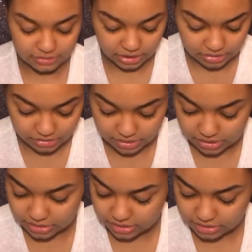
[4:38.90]
thank you,
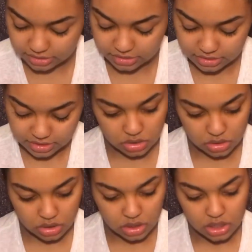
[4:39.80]
Jesus.
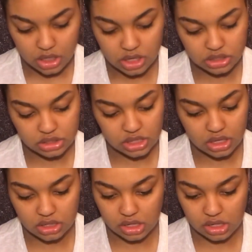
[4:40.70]
You're just saying